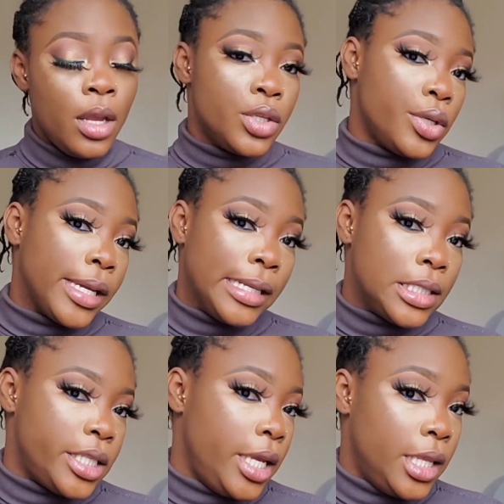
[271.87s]
So you
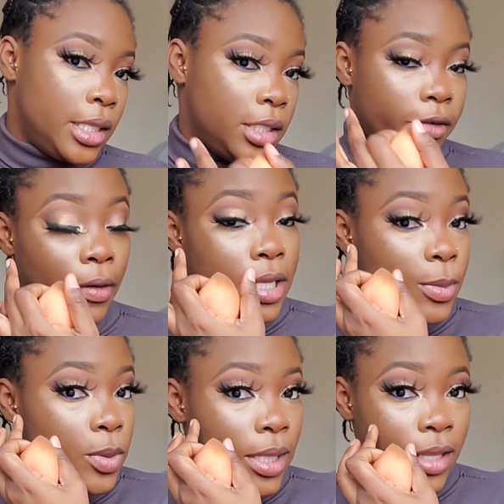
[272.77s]
can see the
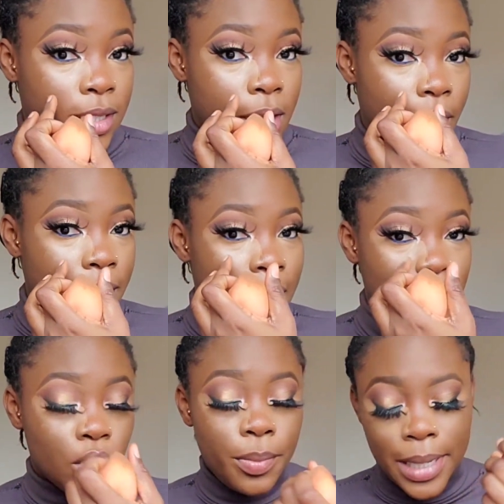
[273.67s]
difference between this area that
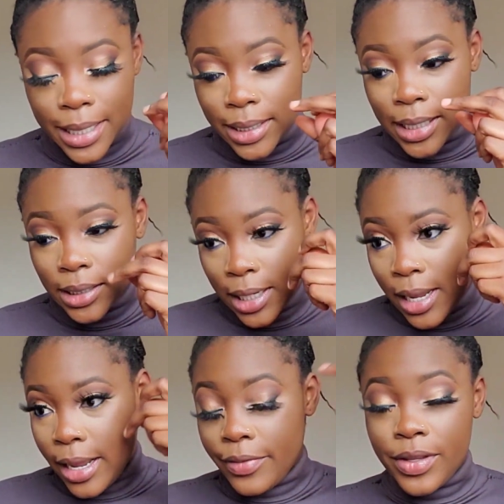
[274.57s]
is not blended
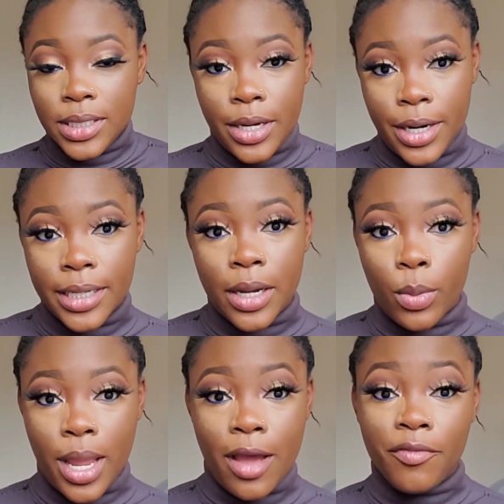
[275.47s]
and this area
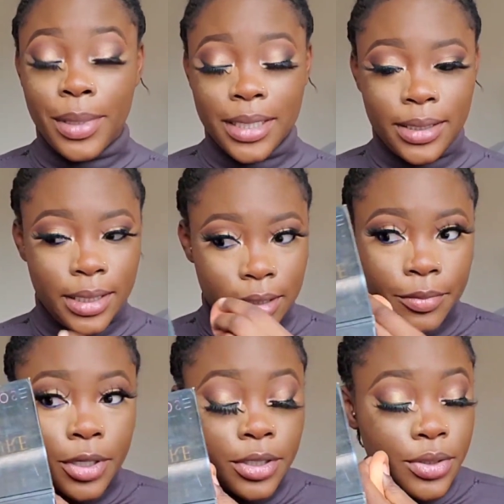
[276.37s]
that we have blended, and
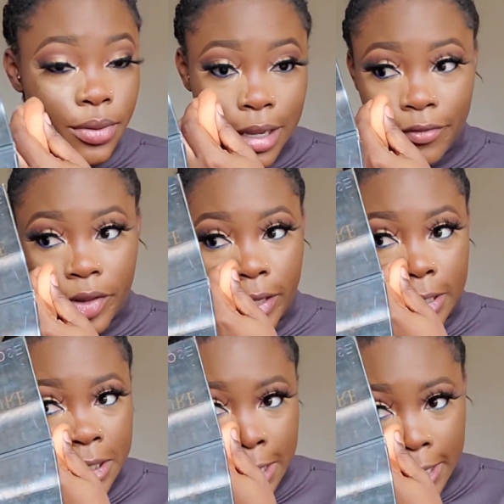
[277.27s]
I'm going to do that for the
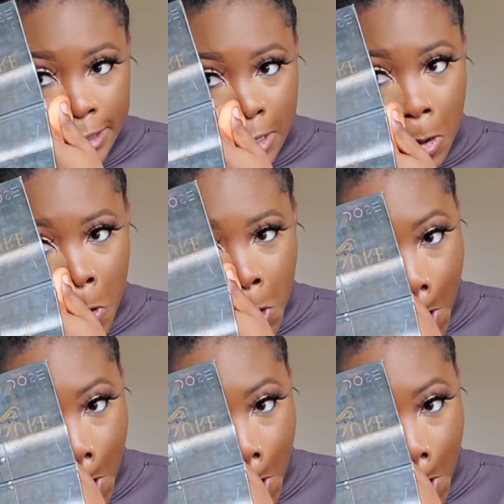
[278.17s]
other side now.